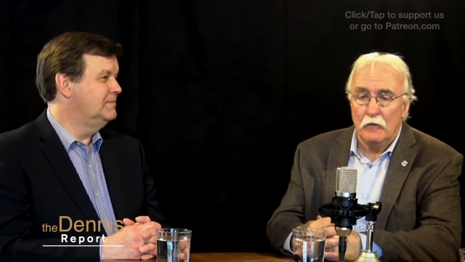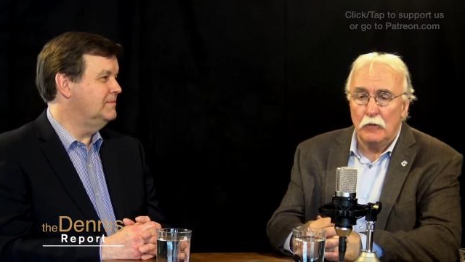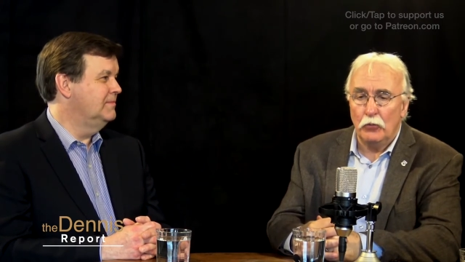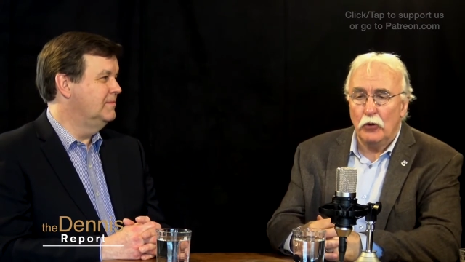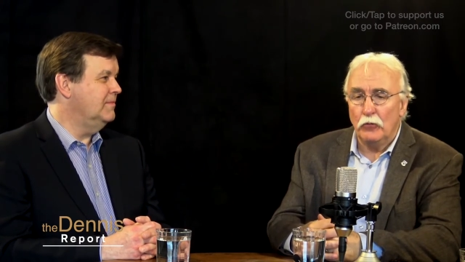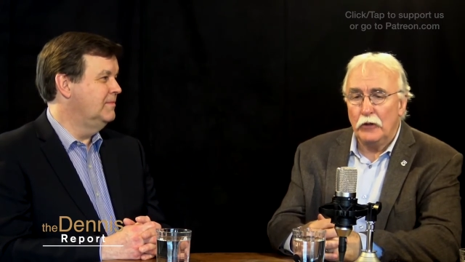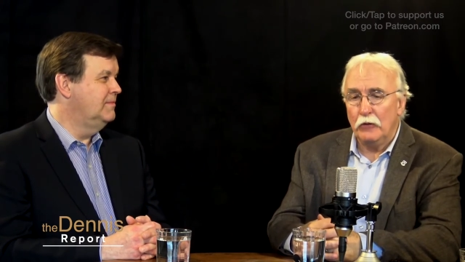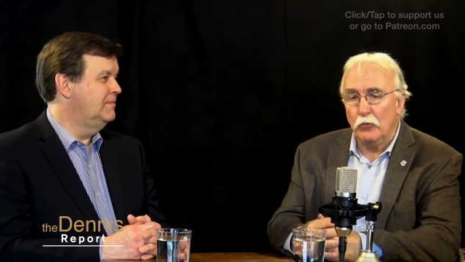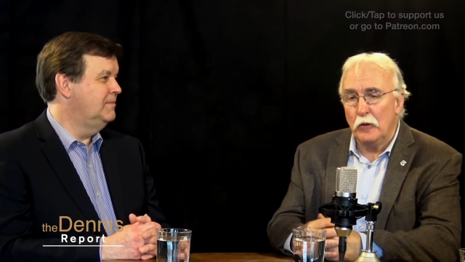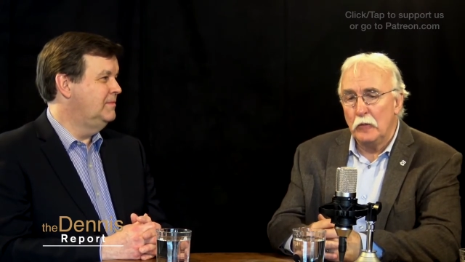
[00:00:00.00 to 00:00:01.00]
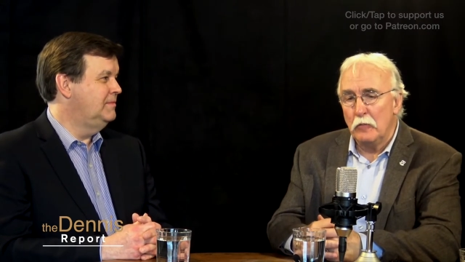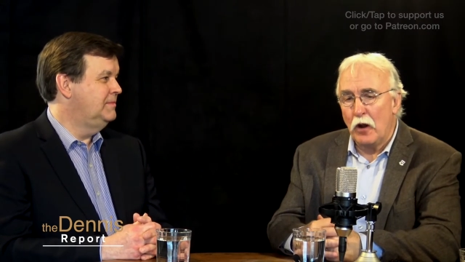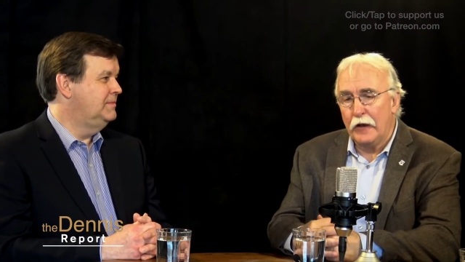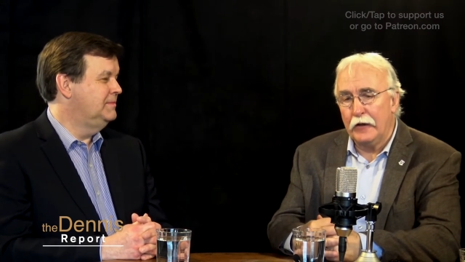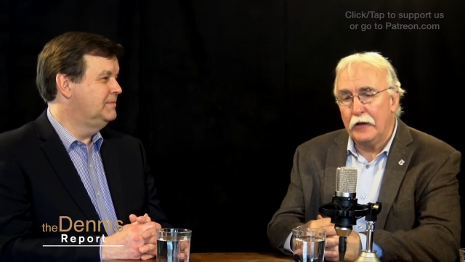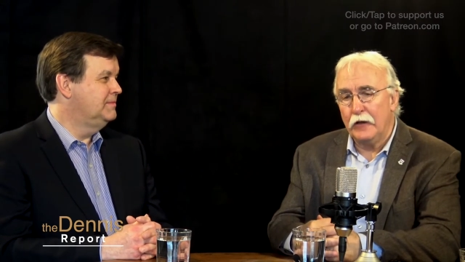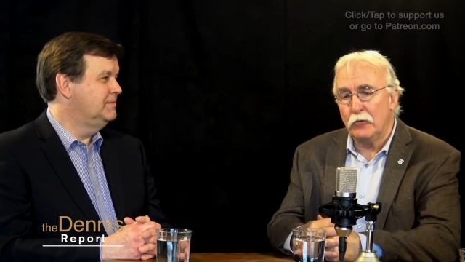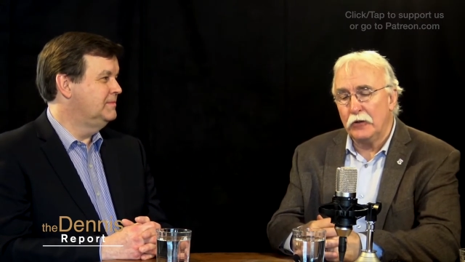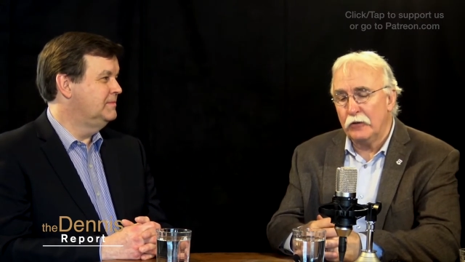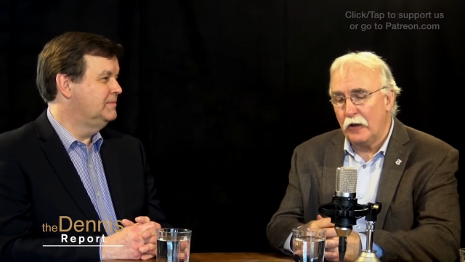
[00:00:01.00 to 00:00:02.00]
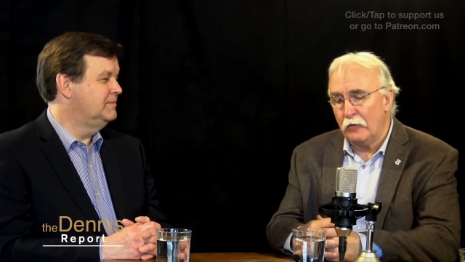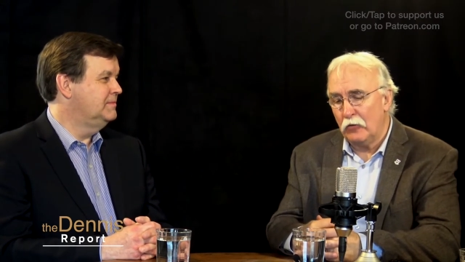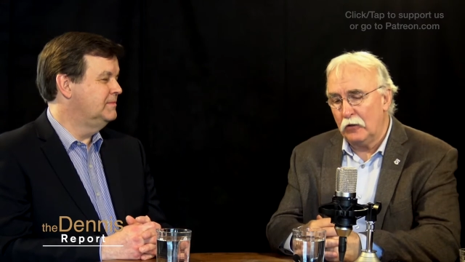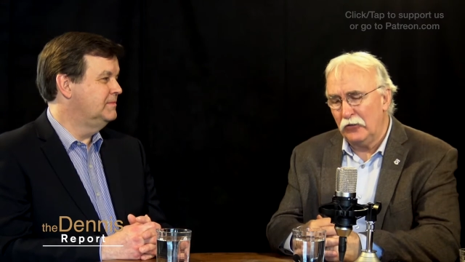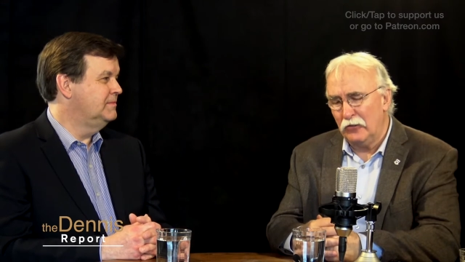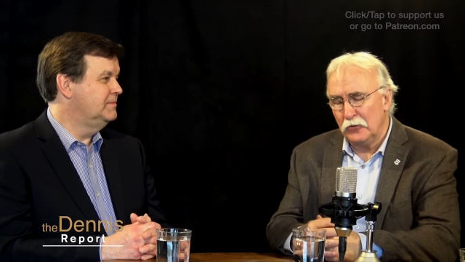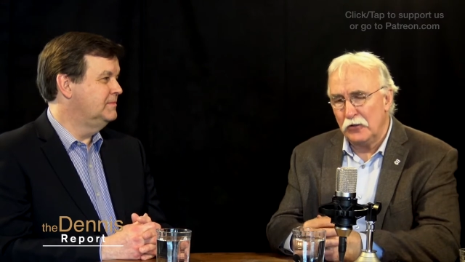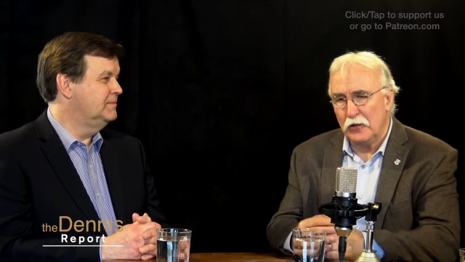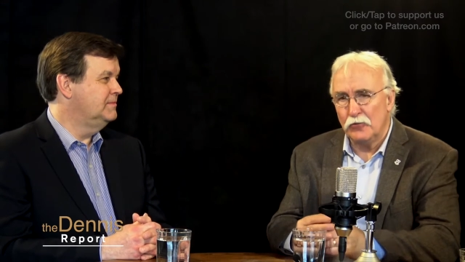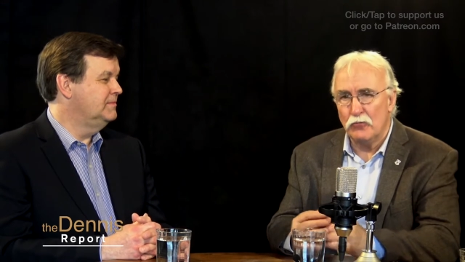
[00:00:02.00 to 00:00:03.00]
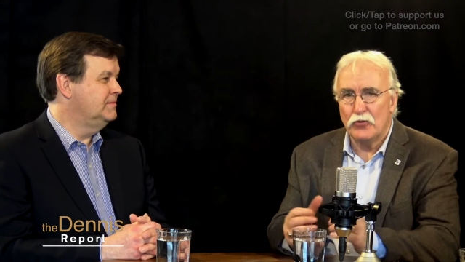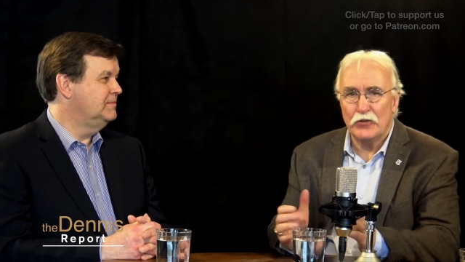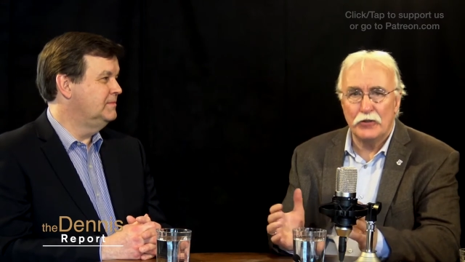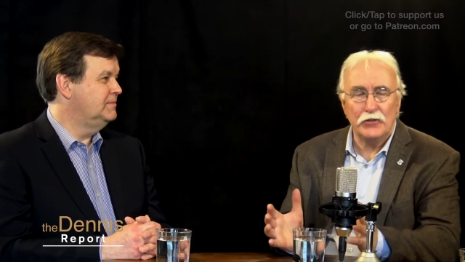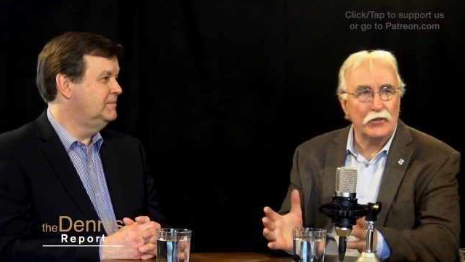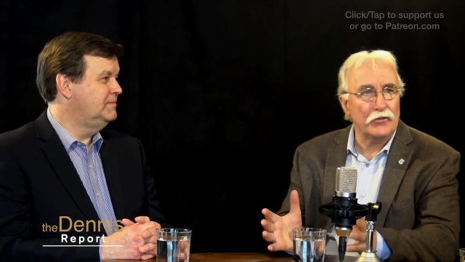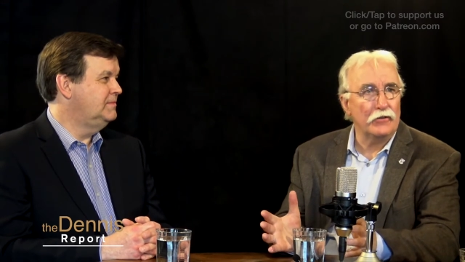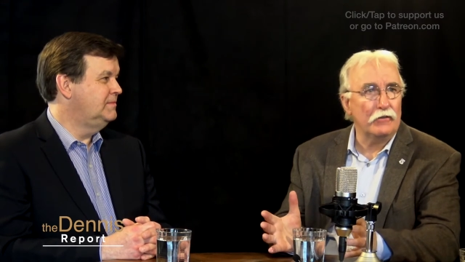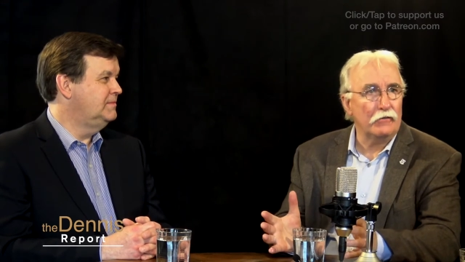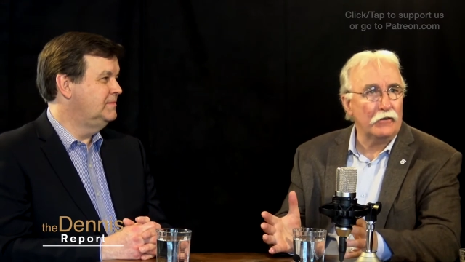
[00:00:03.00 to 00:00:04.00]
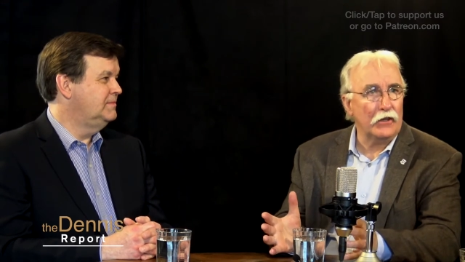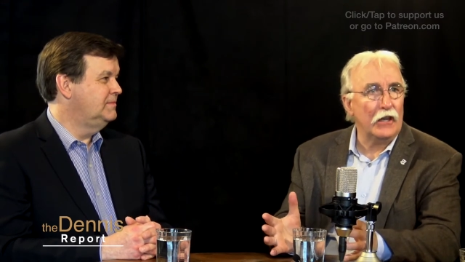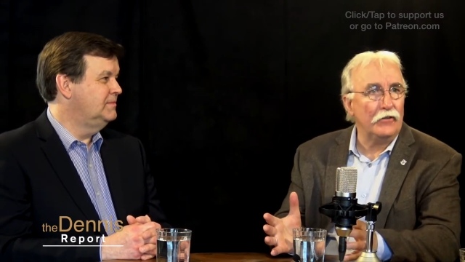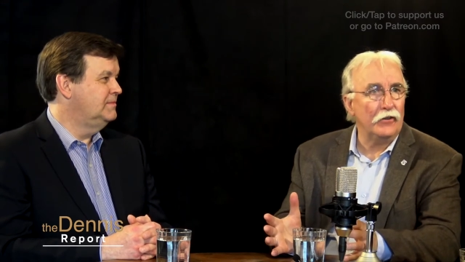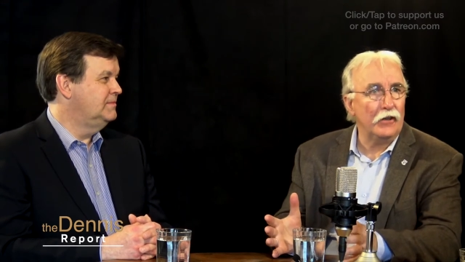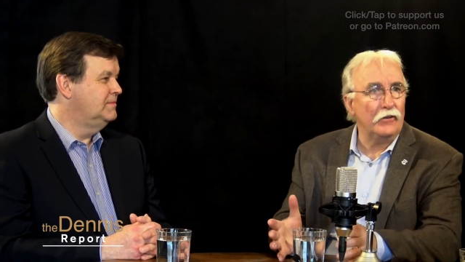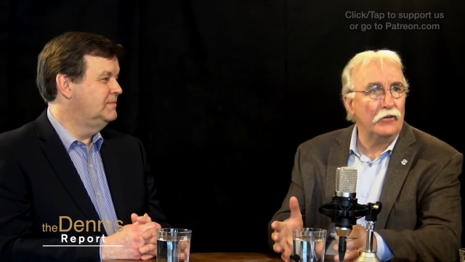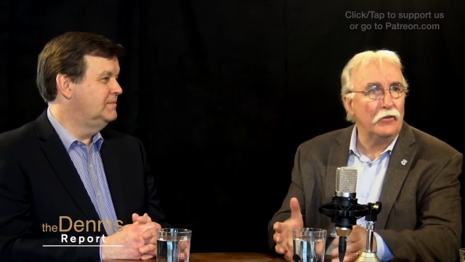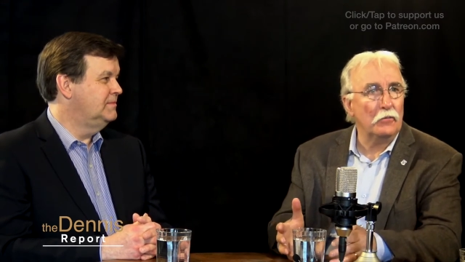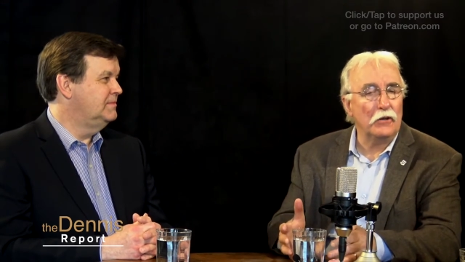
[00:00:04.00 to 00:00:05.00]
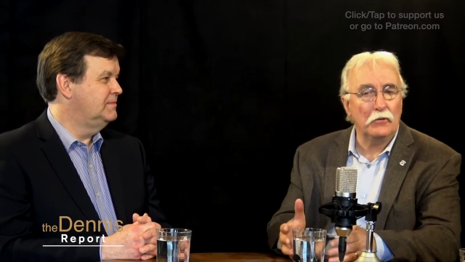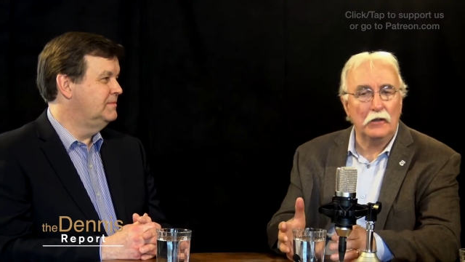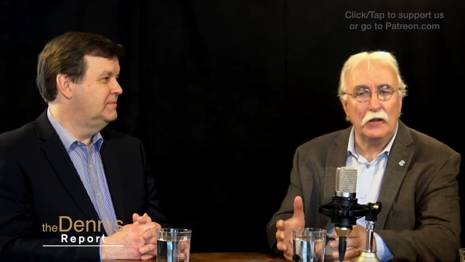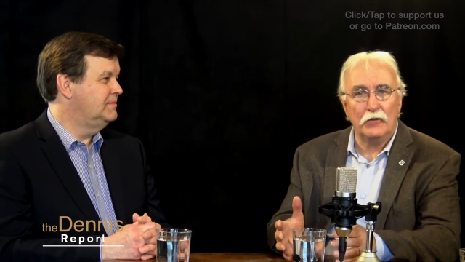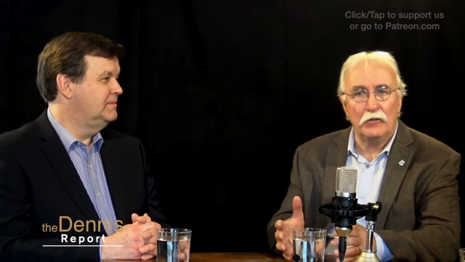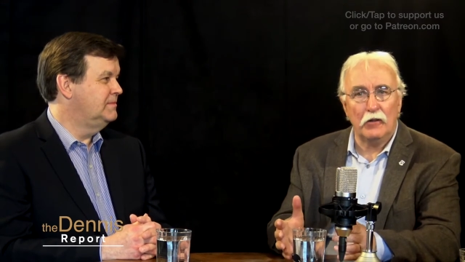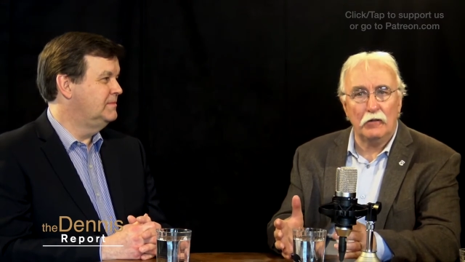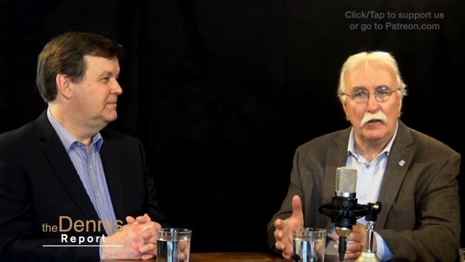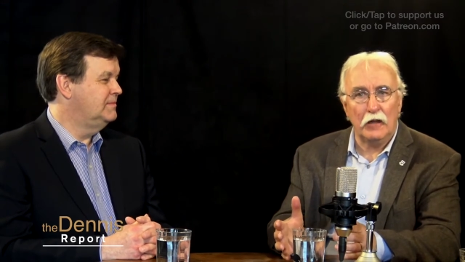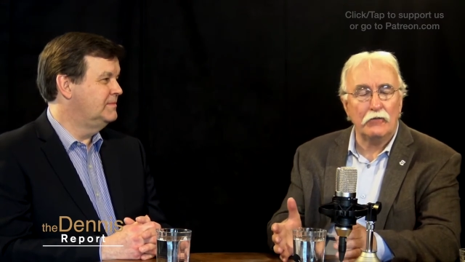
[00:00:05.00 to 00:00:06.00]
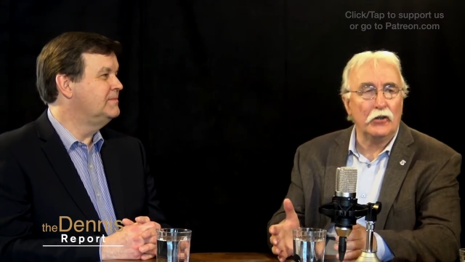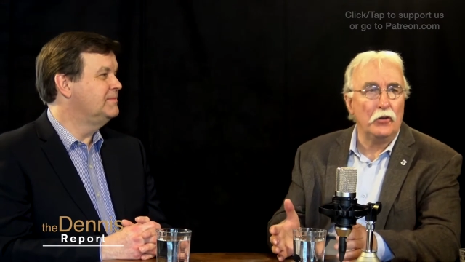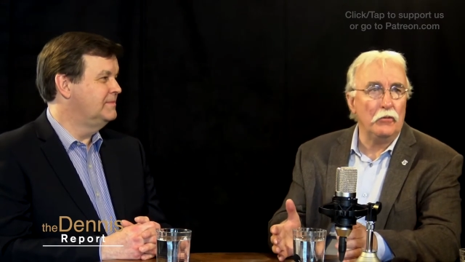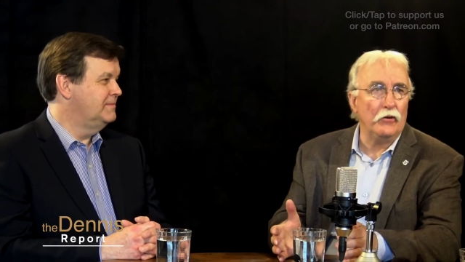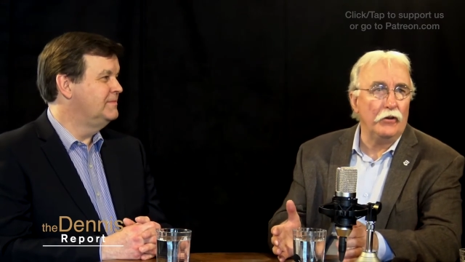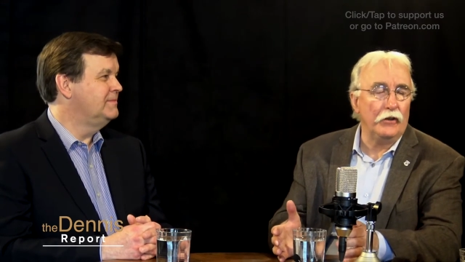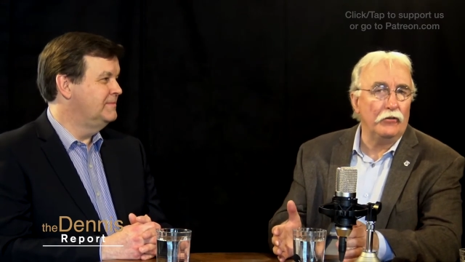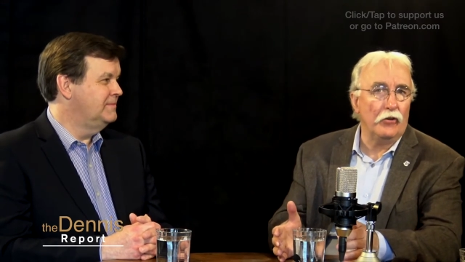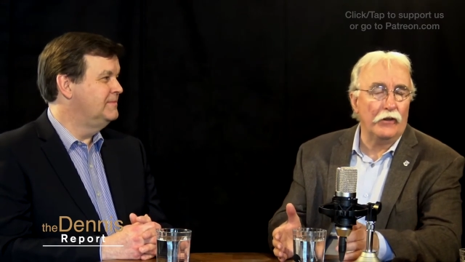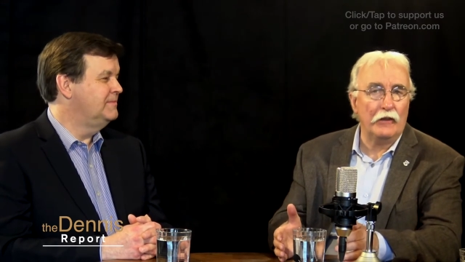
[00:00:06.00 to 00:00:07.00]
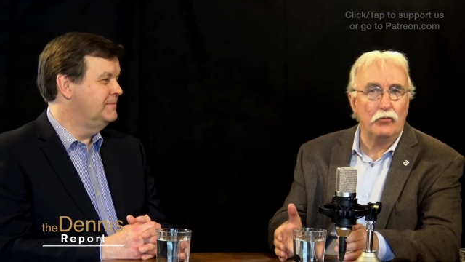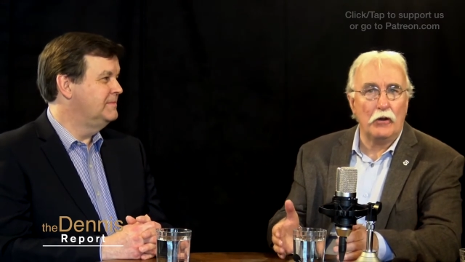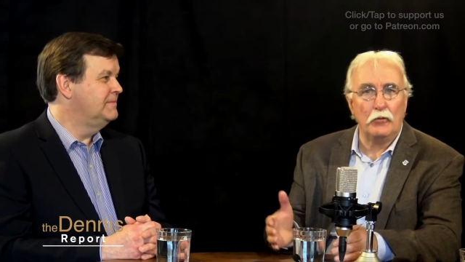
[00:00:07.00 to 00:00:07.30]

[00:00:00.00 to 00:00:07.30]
Speaker 1: but when we when we brought it here, we thought, well, no, it's it's more than just the eight cities in New Brunswick. It's every community. So that's